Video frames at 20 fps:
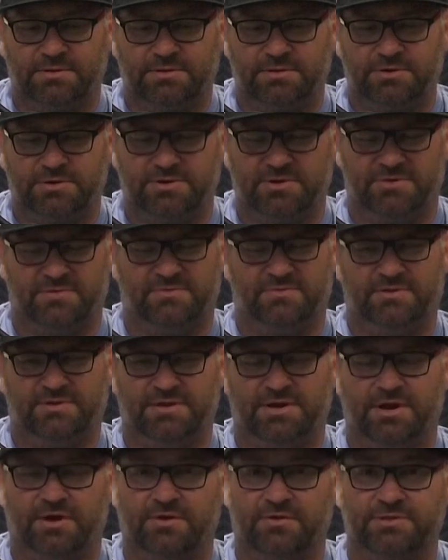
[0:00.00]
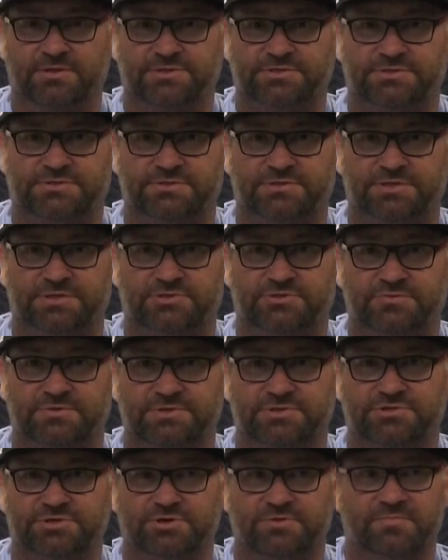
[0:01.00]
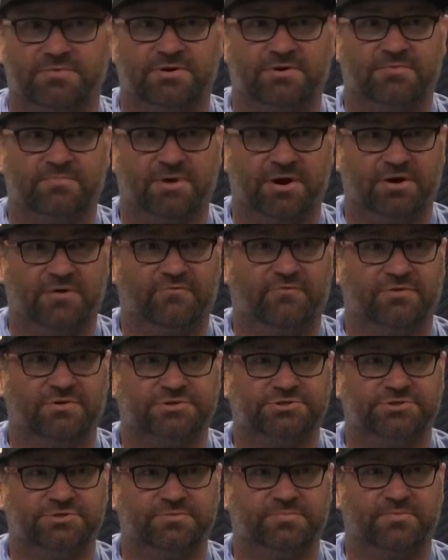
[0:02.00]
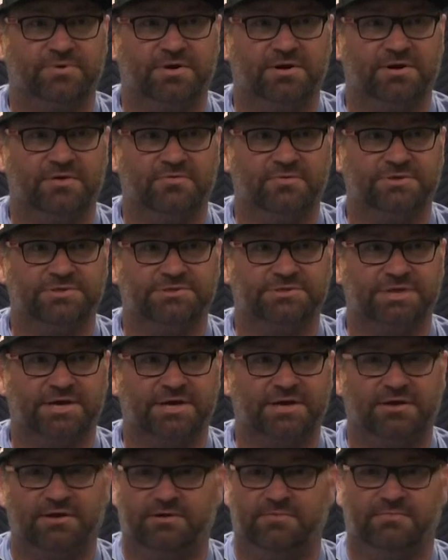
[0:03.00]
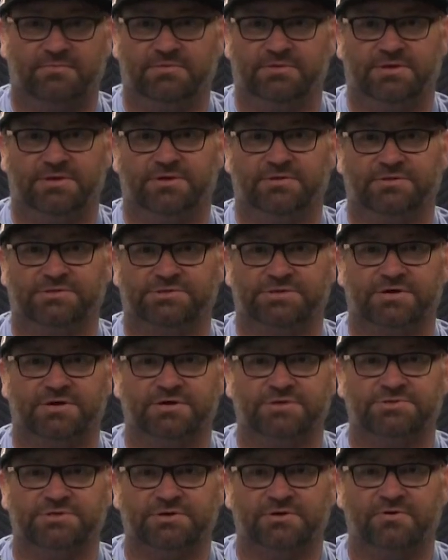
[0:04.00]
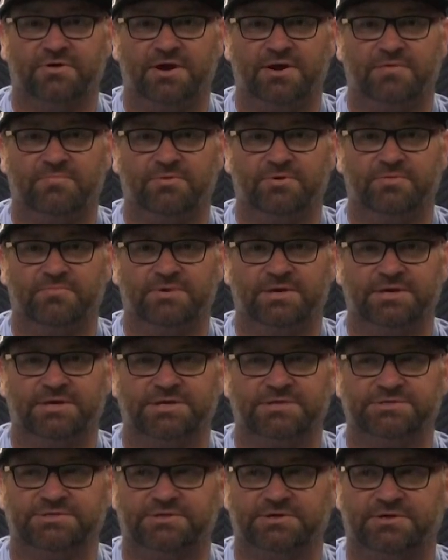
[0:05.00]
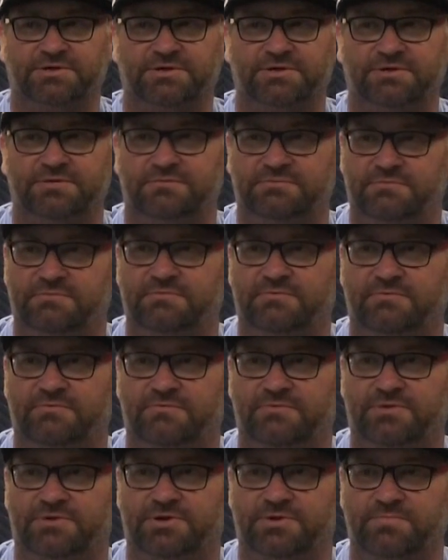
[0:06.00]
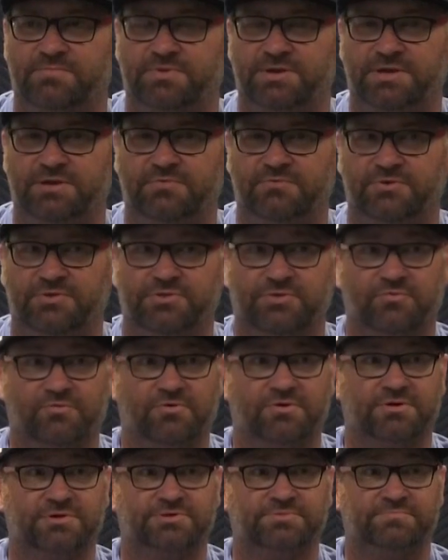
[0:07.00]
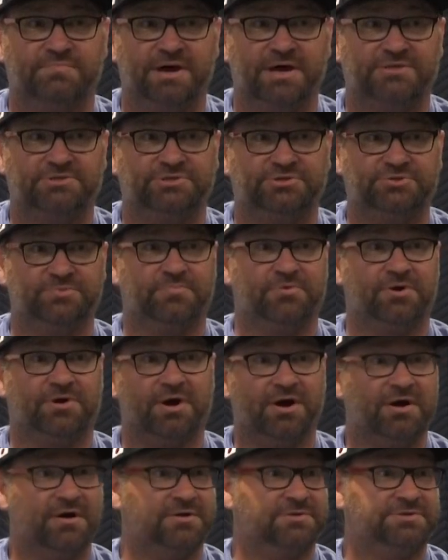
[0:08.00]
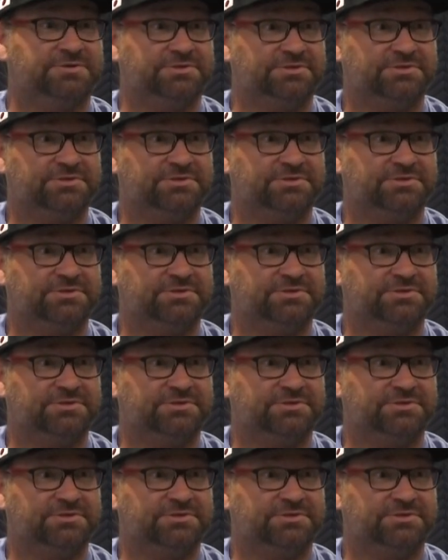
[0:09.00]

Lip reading: you couldn't, the twin turbo Mark IV Supra was like, this car is incredible because it could compete with the world's best supercars,